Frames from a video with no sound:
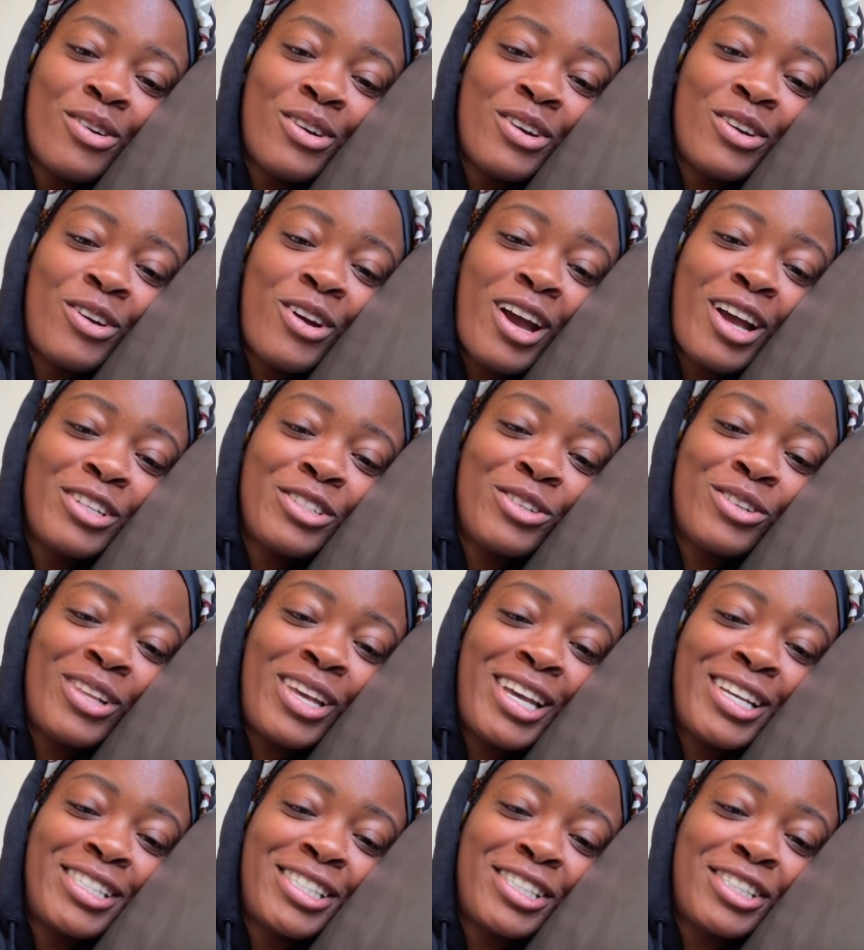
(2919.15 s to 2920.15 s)
Oh,
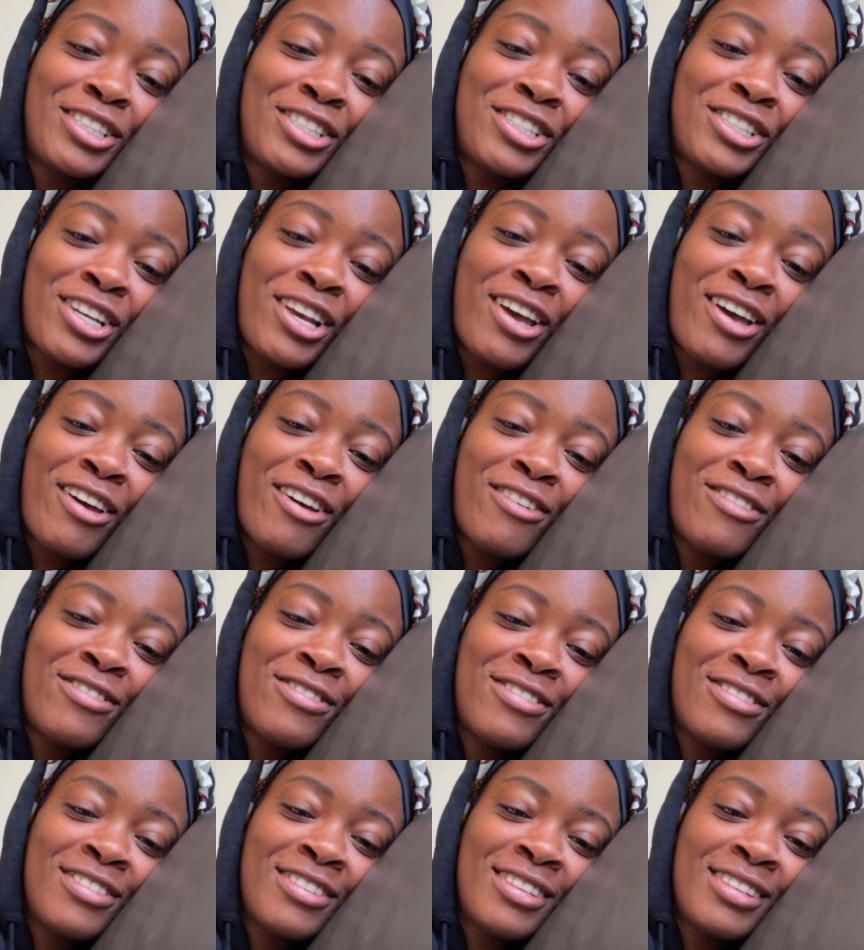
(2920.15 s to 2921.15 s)
congratulations,
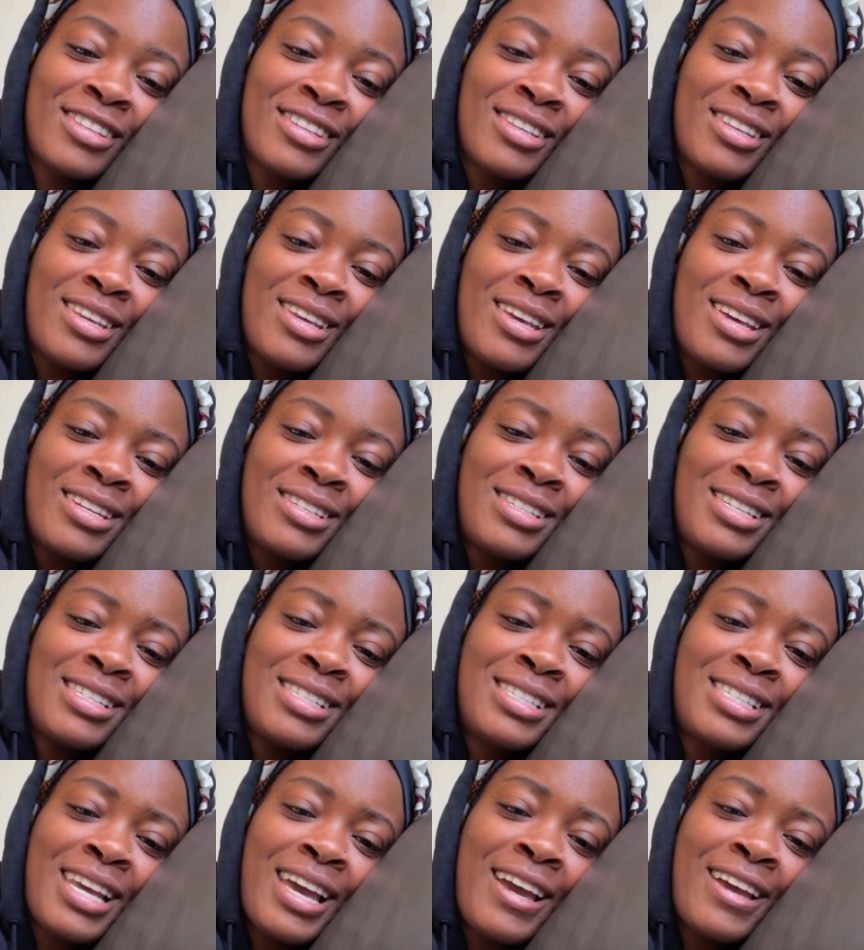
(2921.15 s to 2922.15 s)
chef.
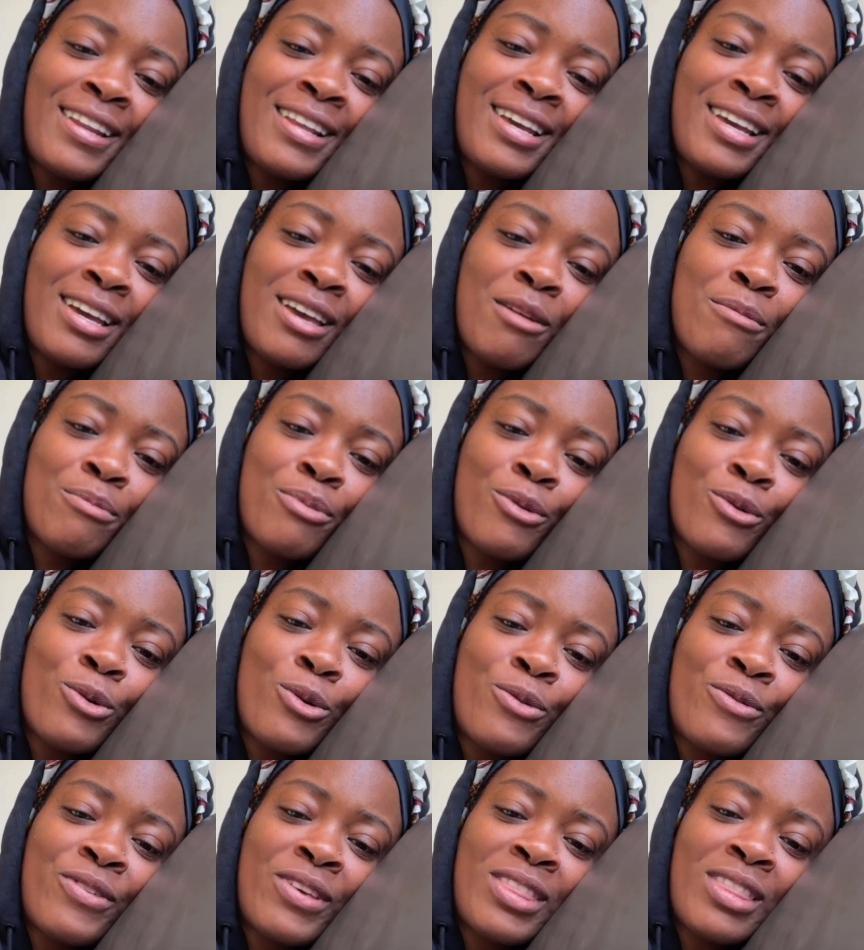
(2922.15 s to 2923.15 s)
Does dating
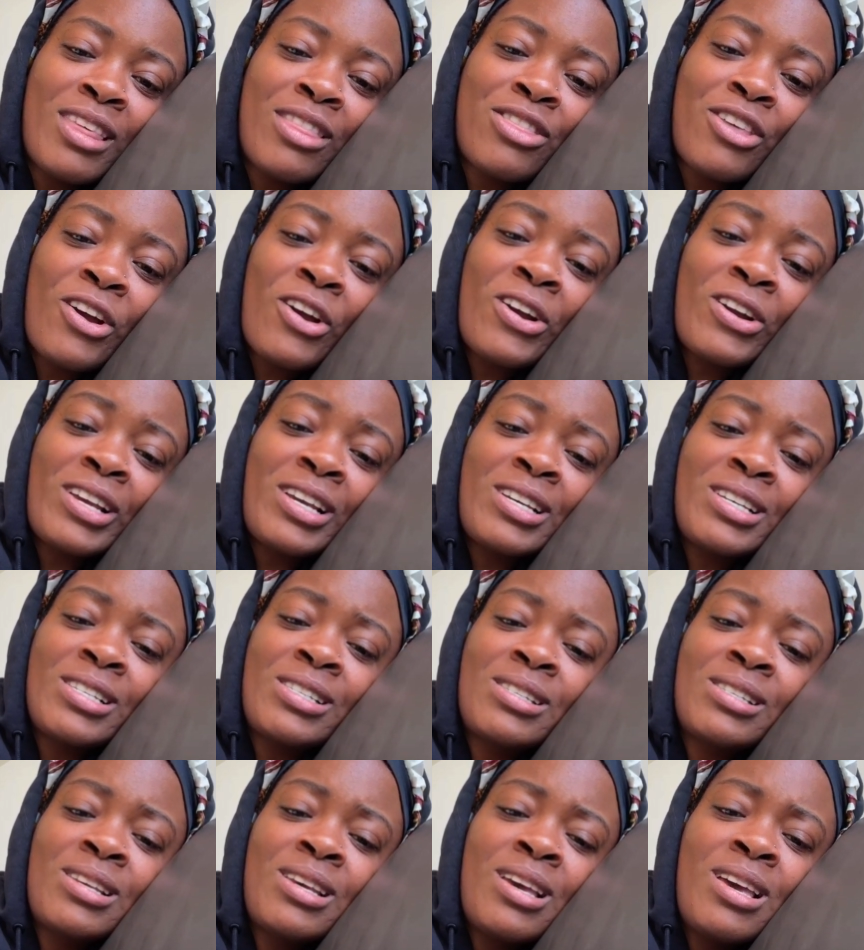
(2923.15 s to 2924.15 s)
improve in the
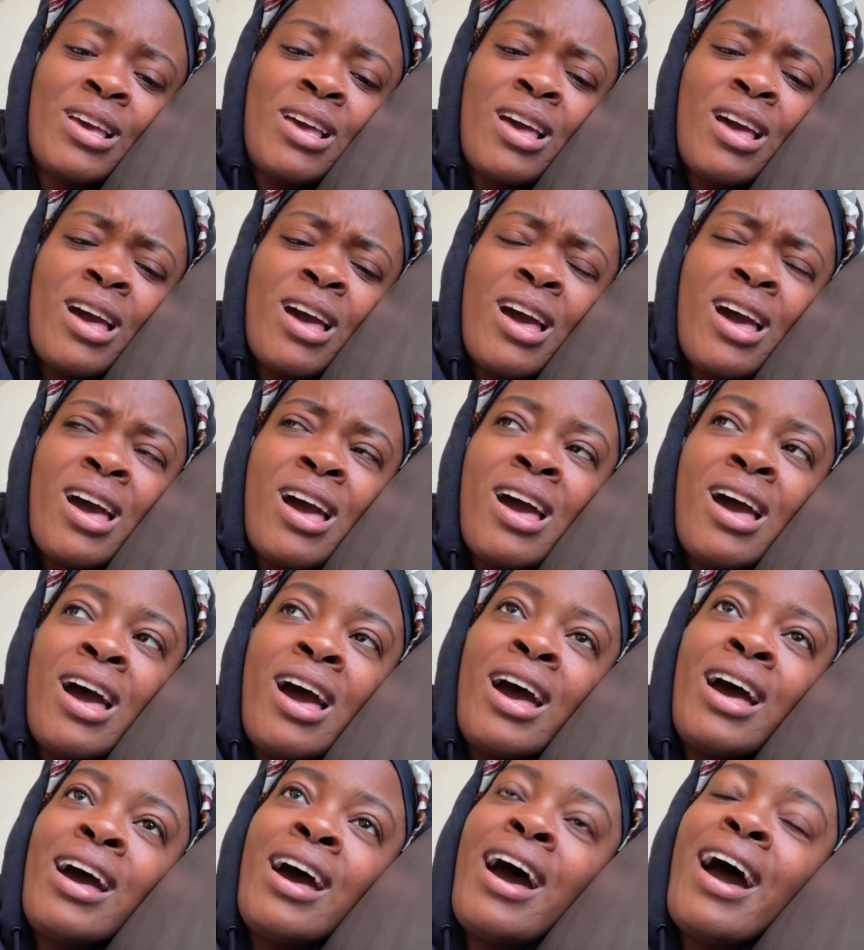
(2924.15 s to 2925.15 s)
30s?
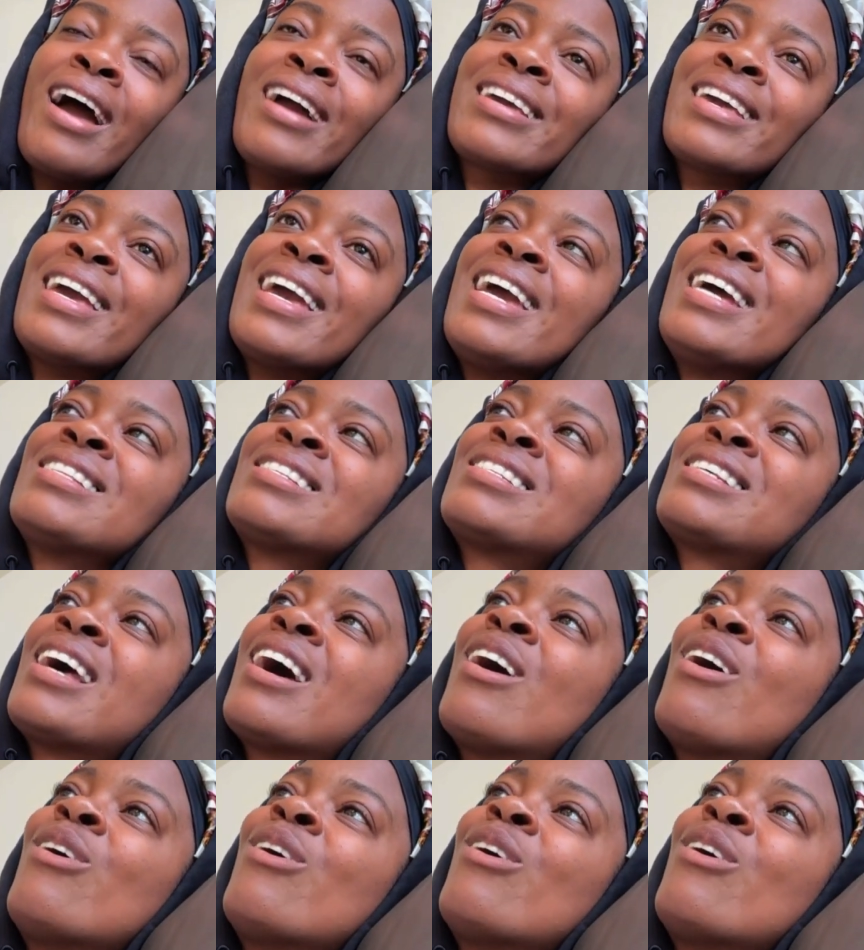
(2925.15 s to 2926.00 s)
I can't